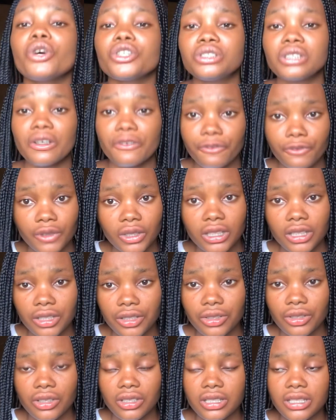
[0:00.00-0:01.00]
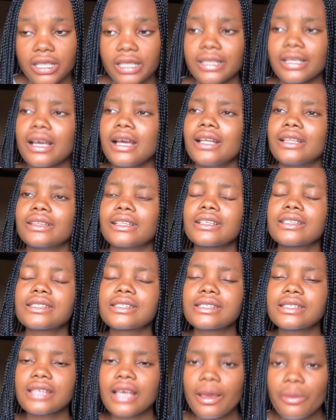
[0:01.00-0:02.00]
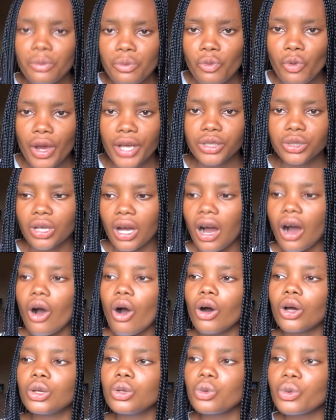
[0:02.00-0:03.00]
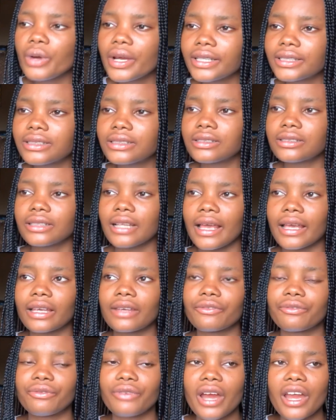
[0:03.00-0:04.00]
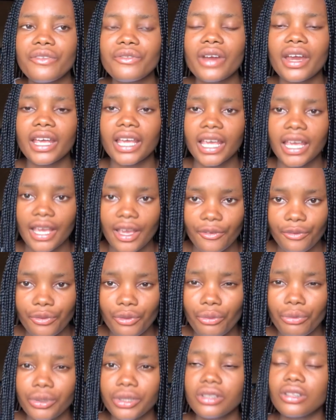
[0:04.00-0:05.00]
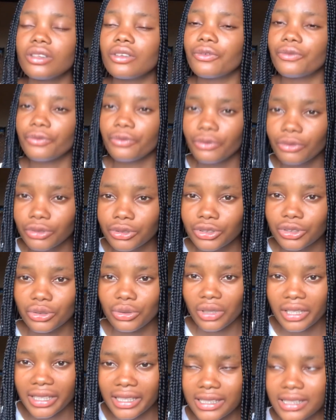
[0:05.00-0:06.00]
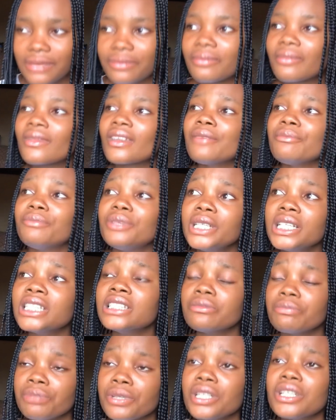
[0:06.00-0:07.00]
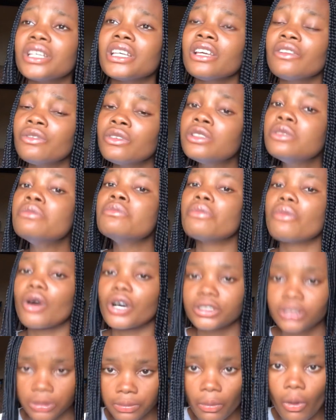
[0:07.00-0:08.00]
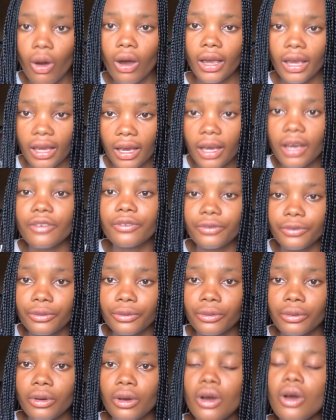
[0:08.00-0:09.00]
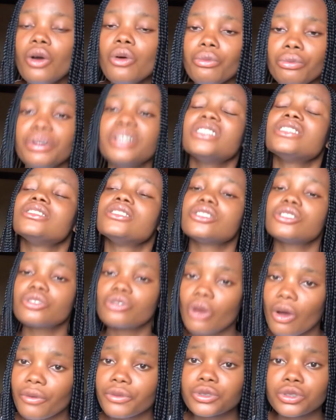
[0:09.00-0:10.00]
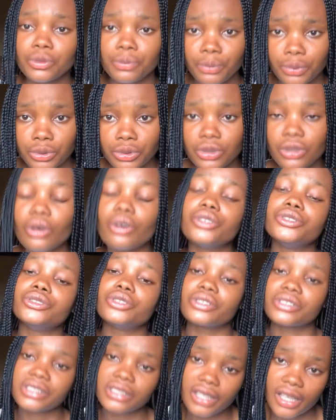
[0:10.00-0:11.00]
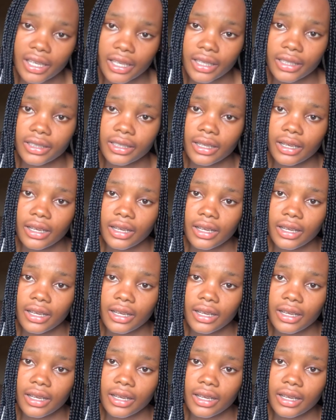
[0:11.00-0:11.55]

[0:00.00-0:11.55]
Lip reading: what you're feeding your skin. The same way you're always like very, very careful with the food you eat, please be even much more careful with the stuff you put on your skin.